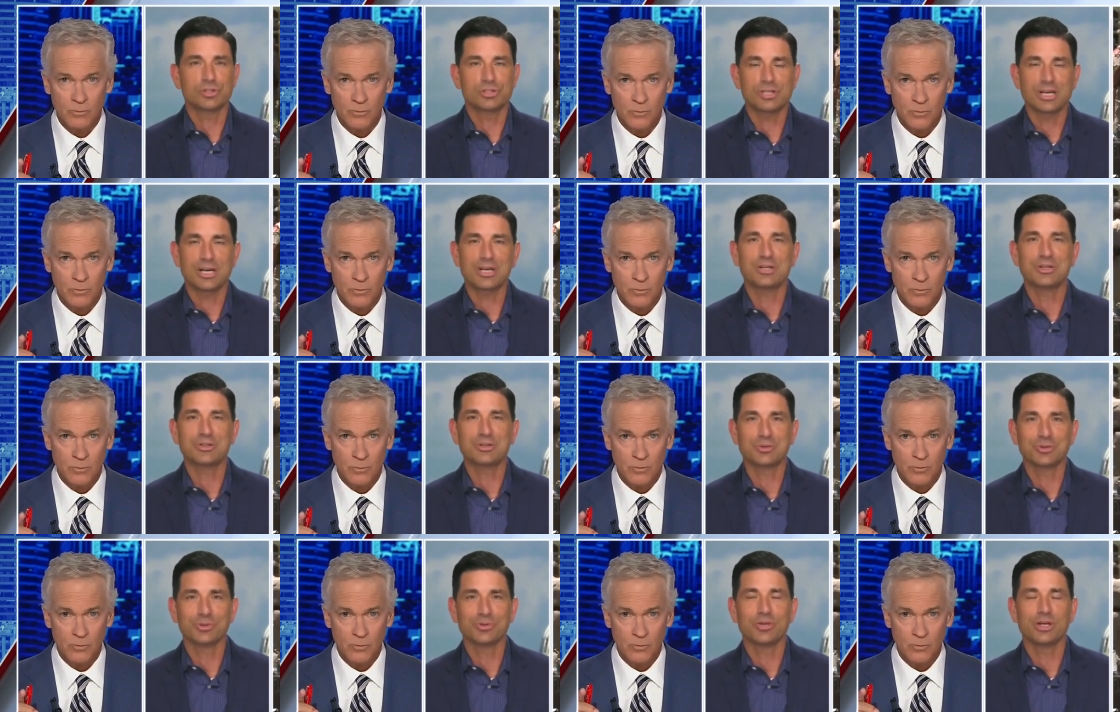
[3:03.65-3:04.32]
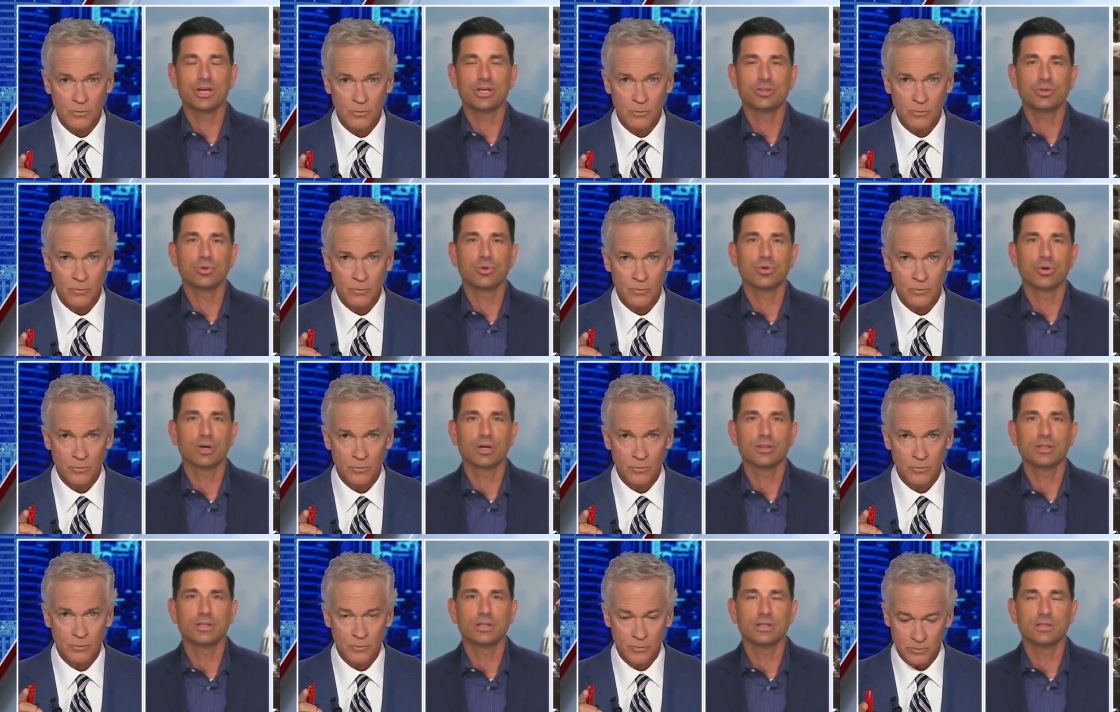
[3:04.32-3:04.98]
Speaker 1: second through that
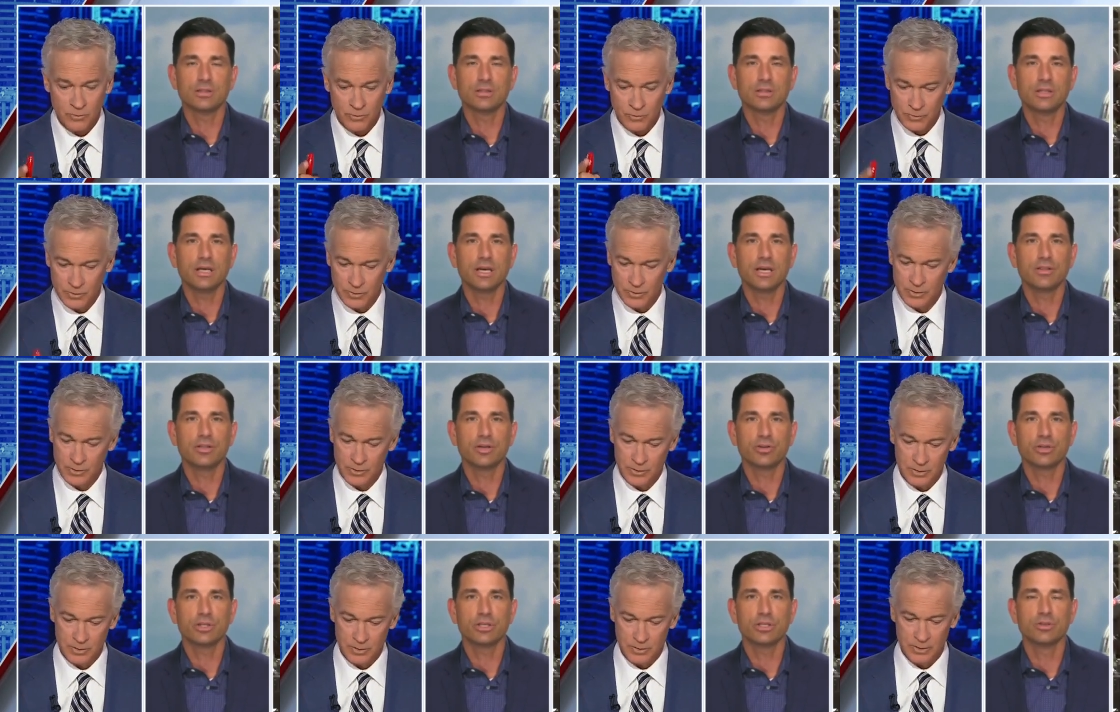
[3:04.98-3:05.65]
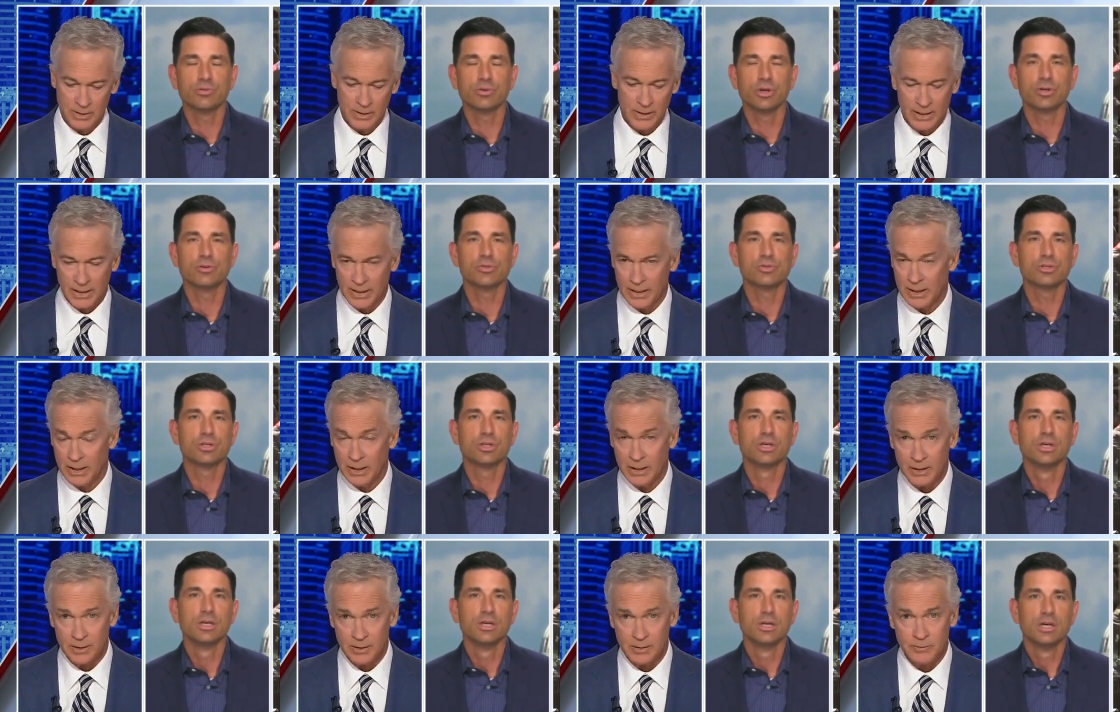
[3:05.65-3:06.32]
door at the end of the day. They're
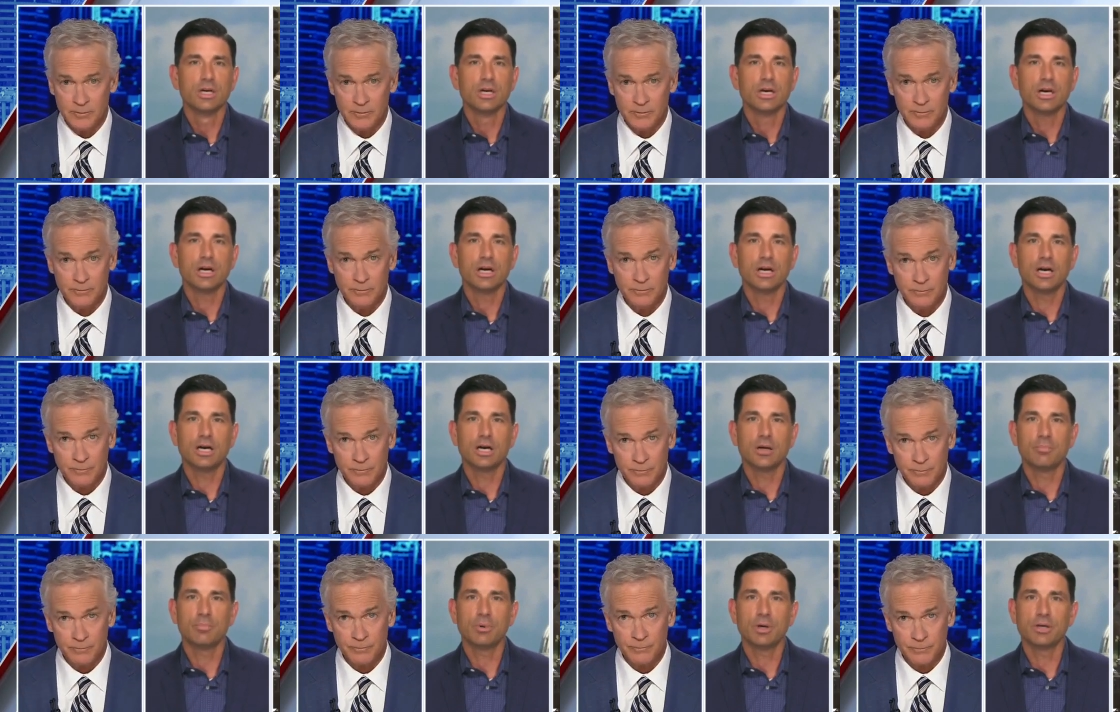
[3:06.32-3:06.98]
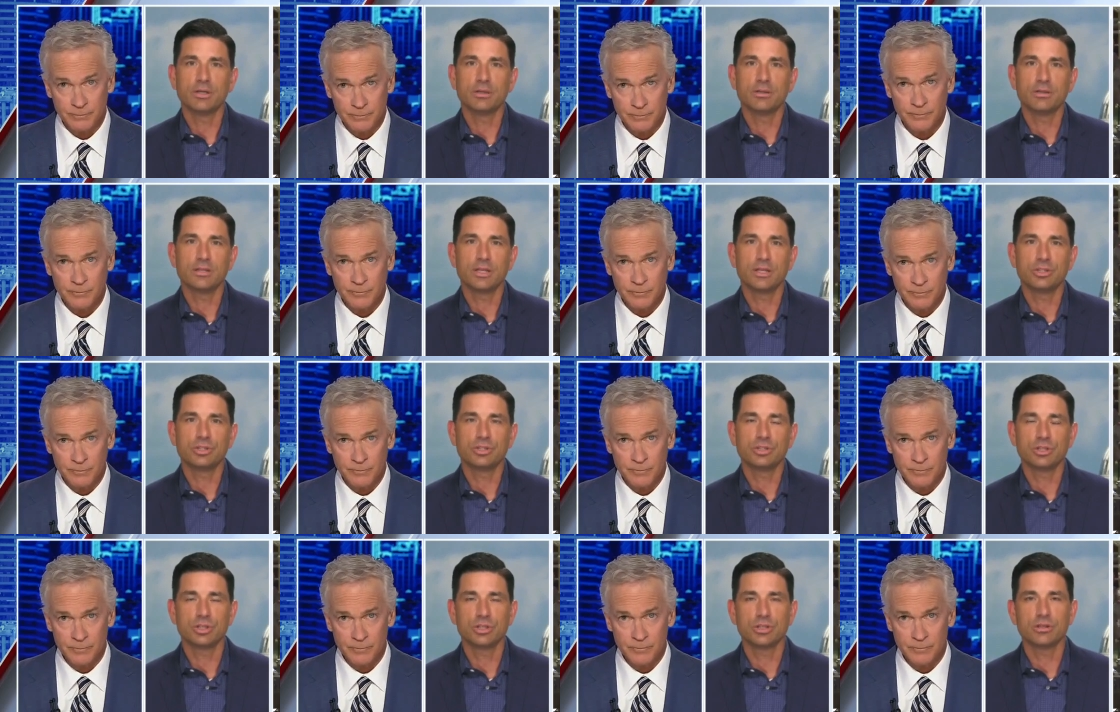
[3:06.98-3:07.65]
heroes. Uh, but
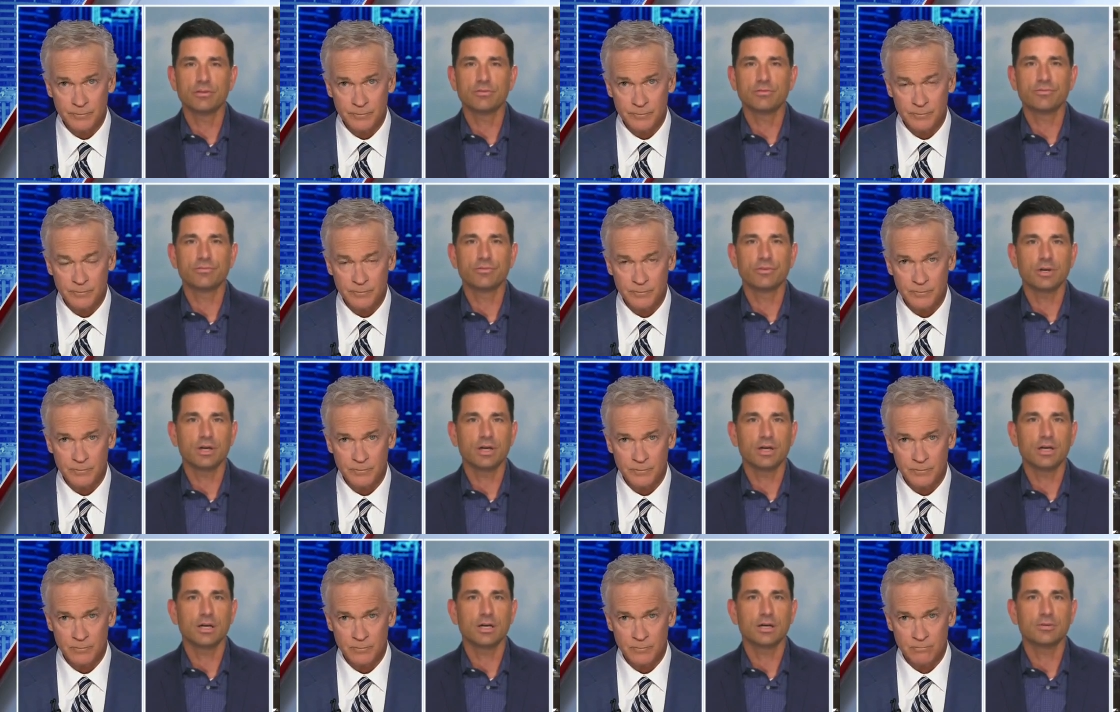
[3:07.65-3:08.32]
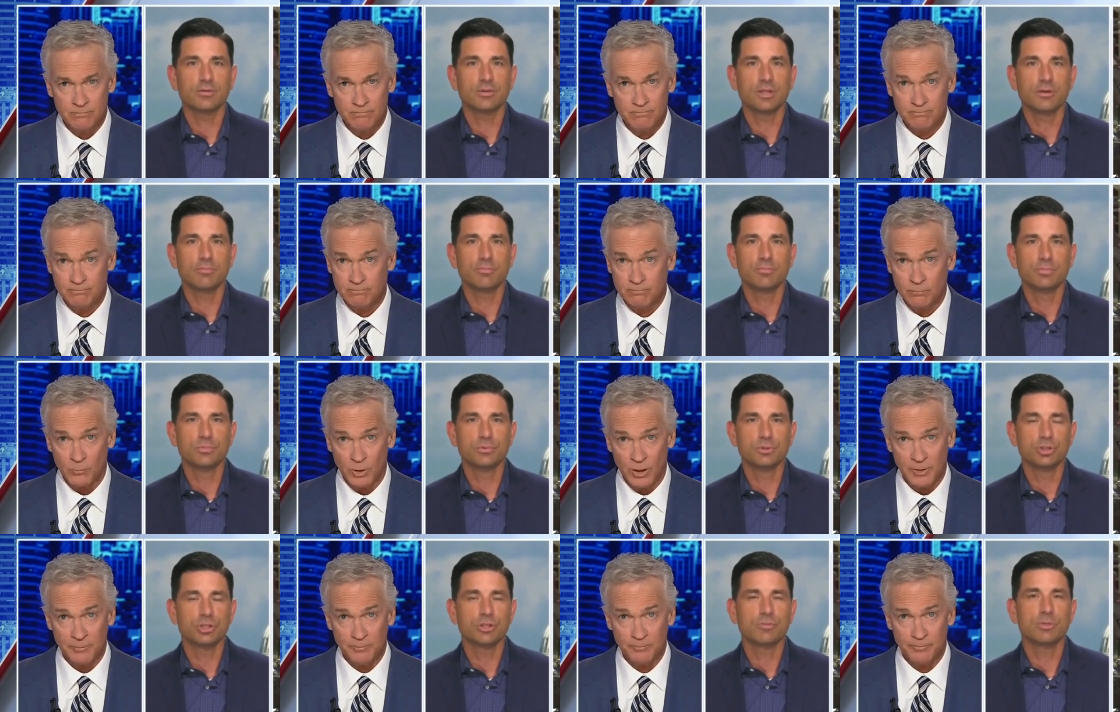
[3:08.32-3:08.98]
they should have uh, they
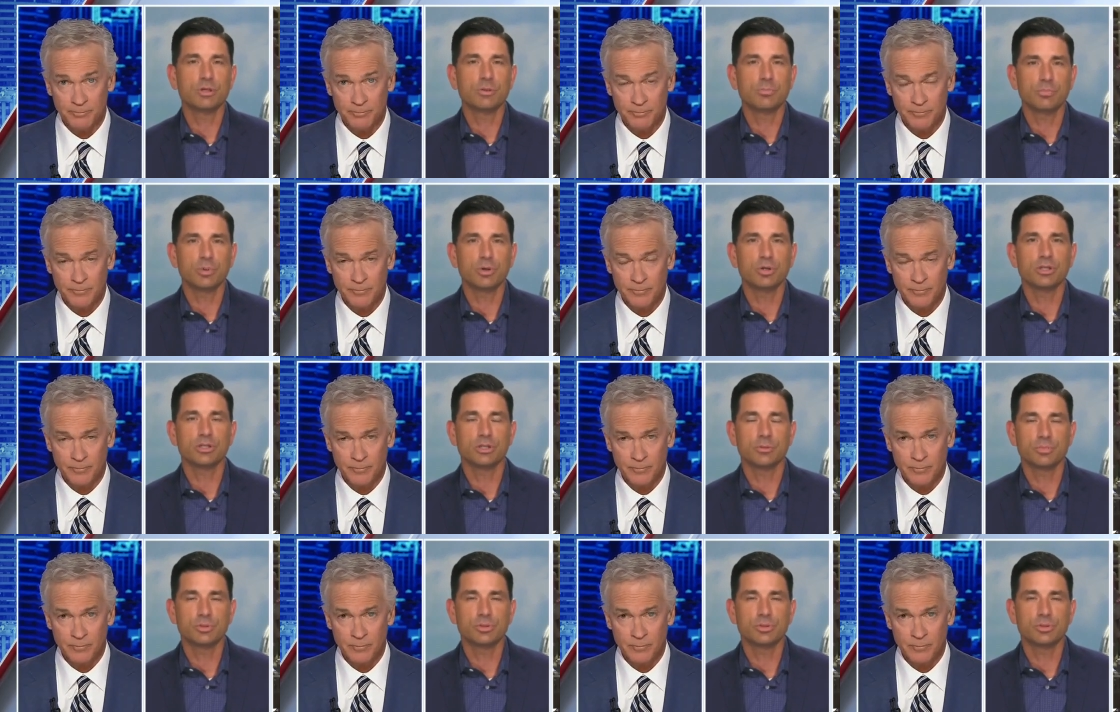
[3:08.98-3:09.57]
right. should have been put in a